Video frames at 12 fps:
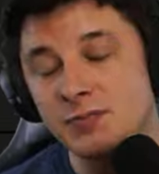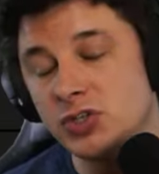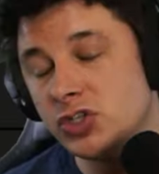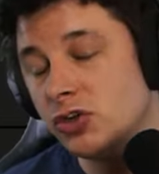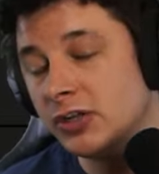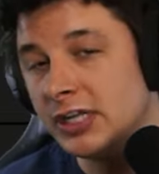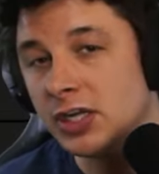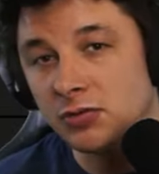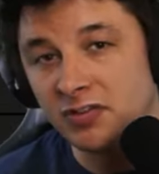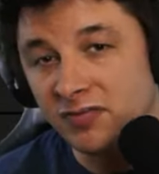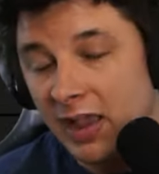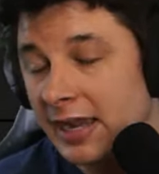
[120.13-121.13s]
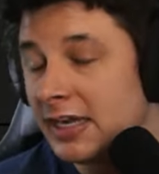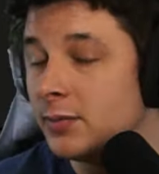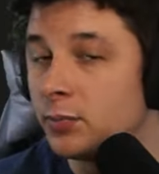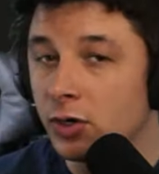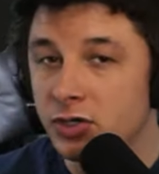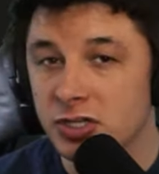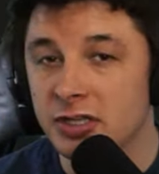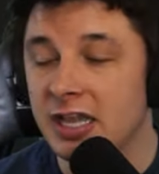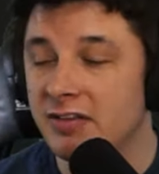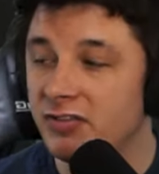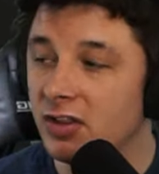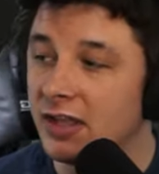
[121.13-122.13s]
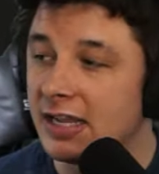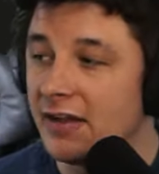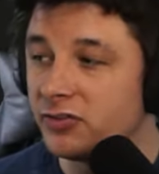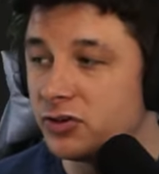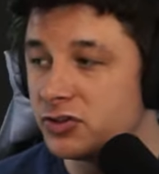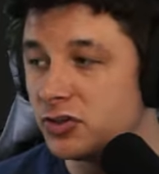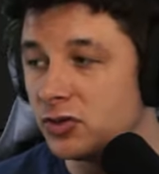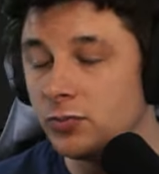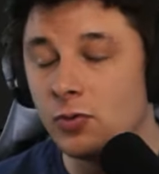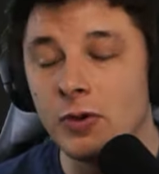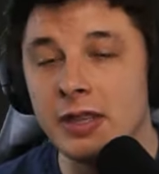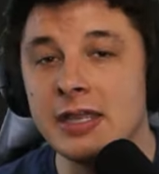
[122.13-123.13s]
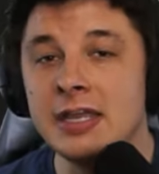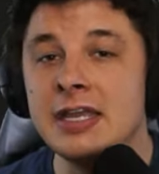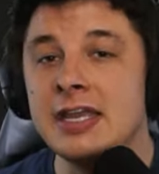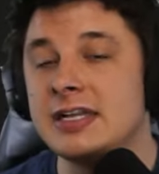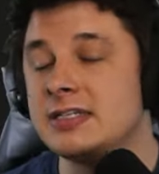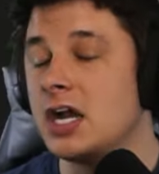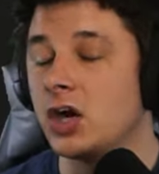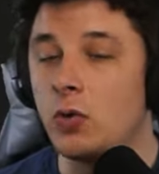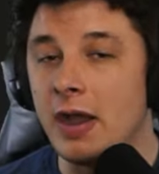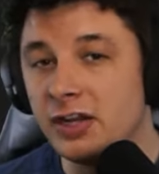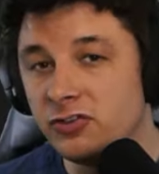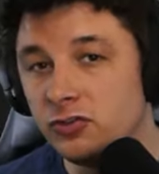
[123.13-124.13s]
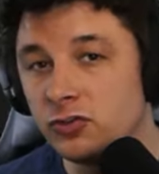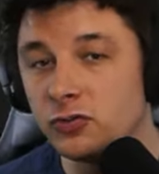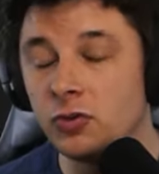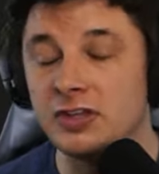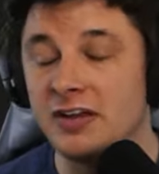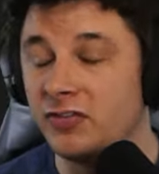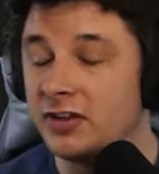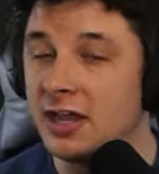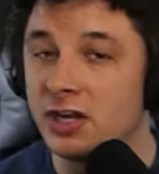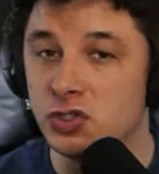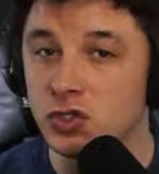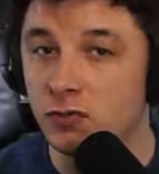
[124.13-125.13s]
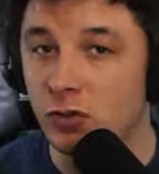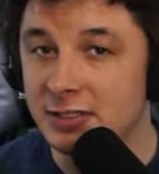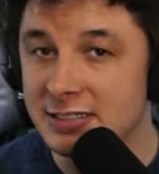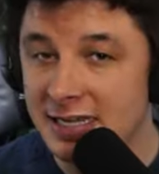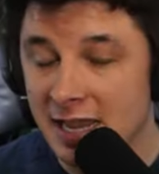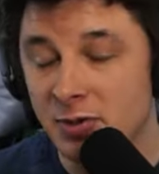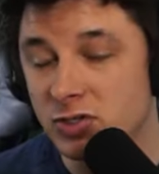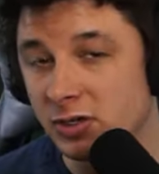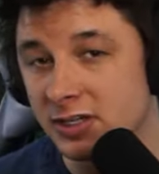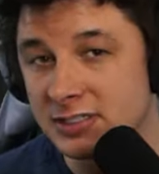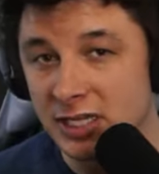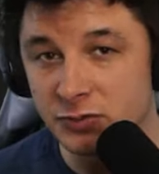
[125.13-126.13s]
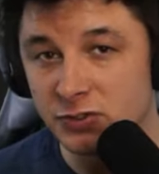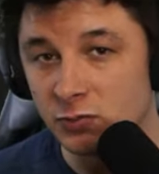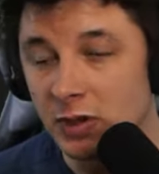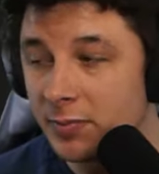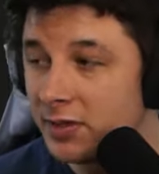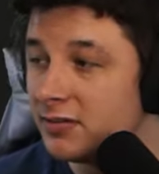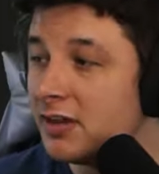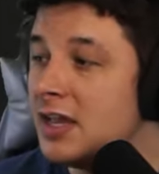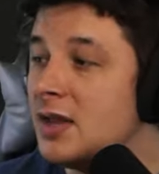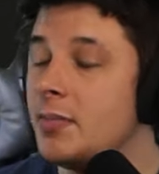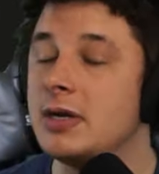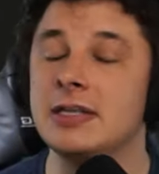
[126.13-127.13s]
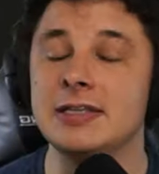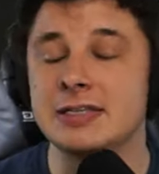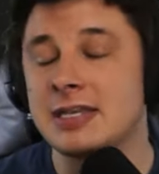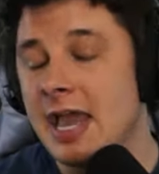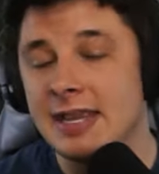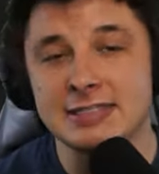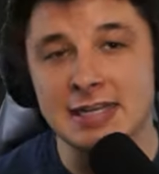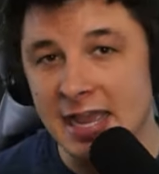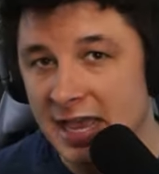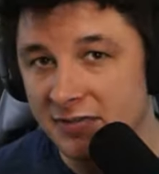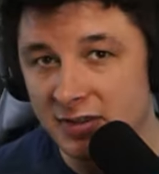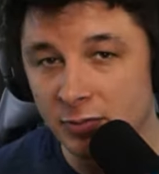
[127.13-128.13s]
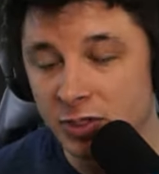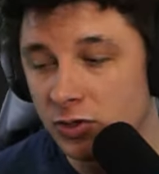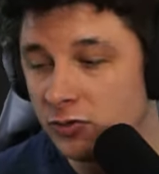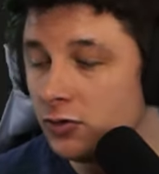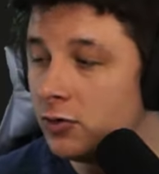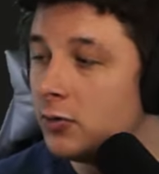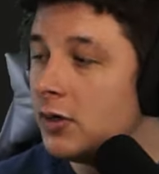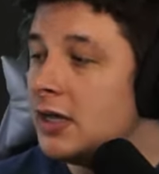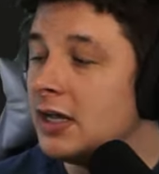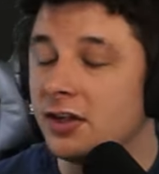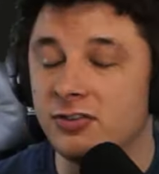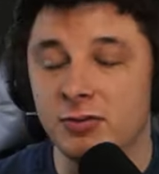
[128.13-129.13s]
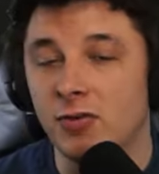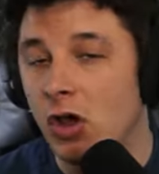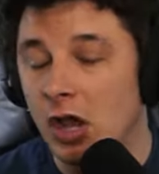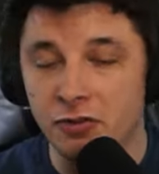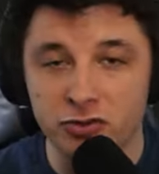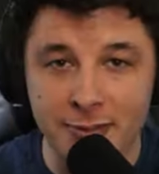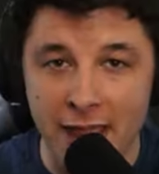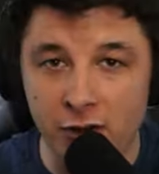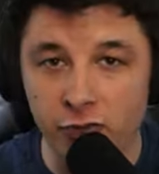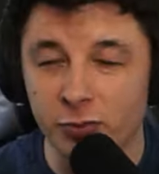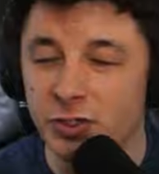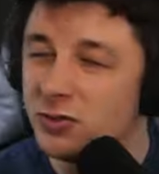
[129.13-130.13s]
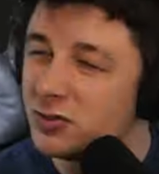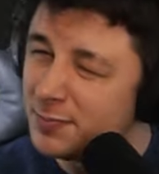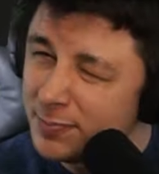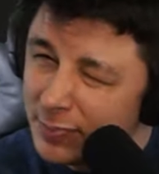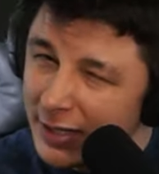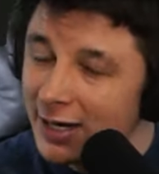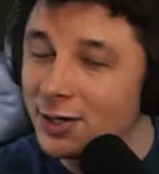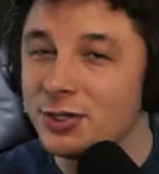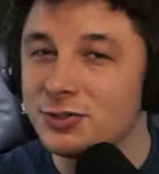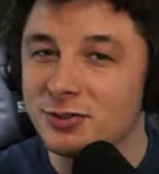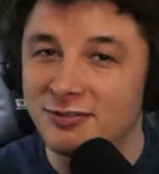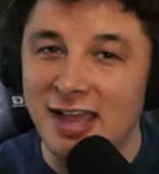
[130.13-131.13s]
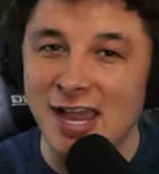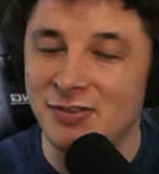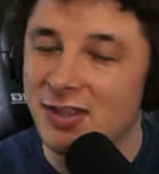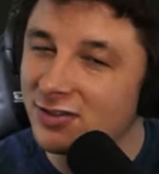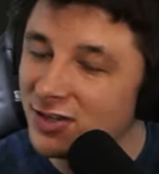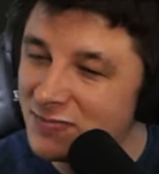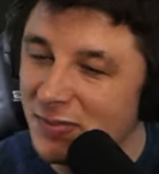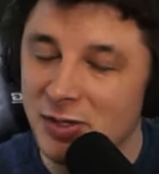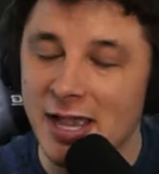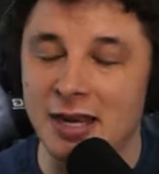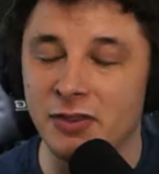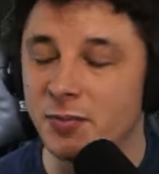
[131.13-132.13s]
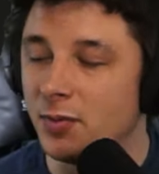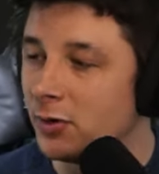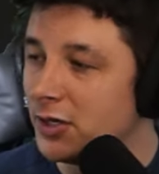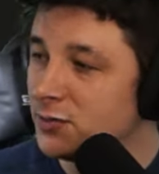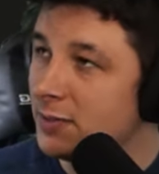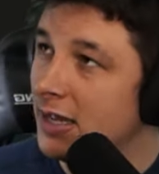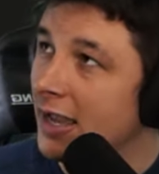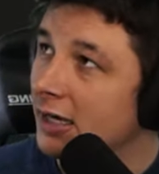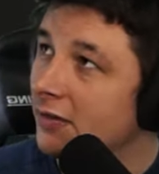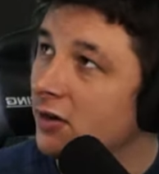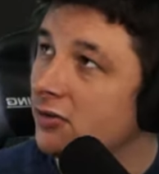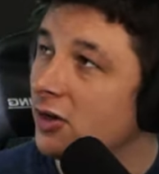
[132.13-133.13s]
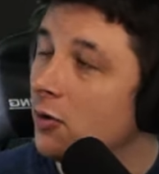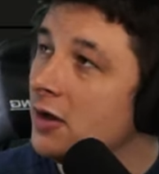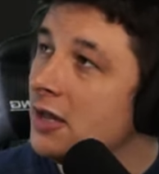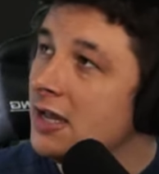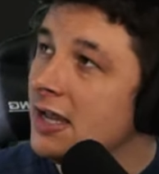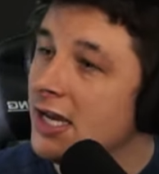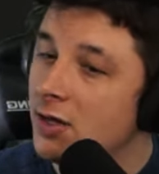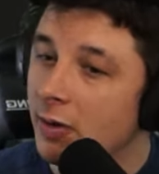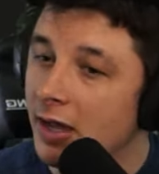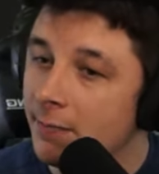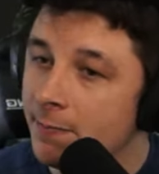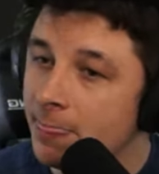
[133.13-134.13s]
much of your gear refining personally. I feel like after a certain point, it's not quite as useful, definitely not as useful as damage on accessories and weapons, but it is nice to have it when you do, because we've all had those battles where you just barely survive, and that's because maybe you had a little bit more HP hanging in there. So anyway,